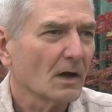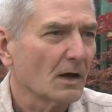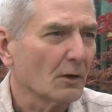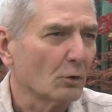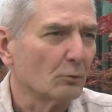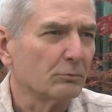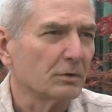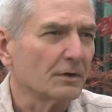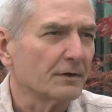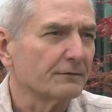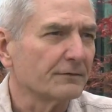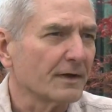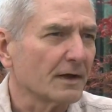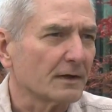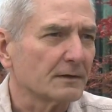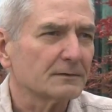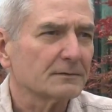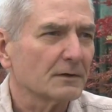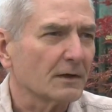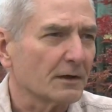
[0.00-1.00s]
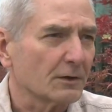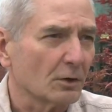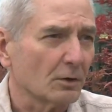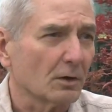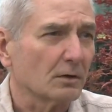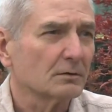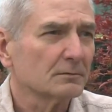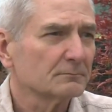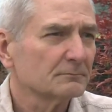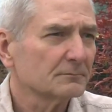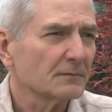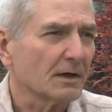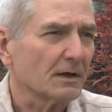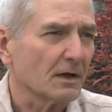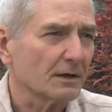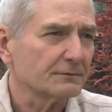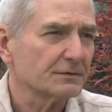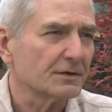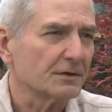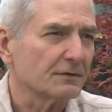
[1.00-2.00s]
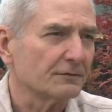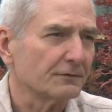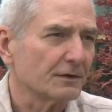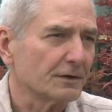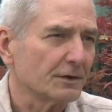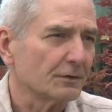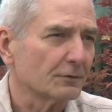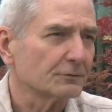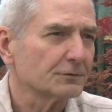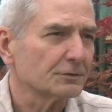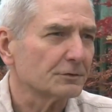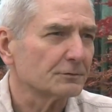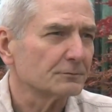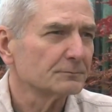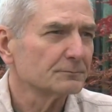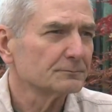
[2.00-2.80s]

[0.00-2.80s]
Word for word: I don't believe that at all and I've seen the video too.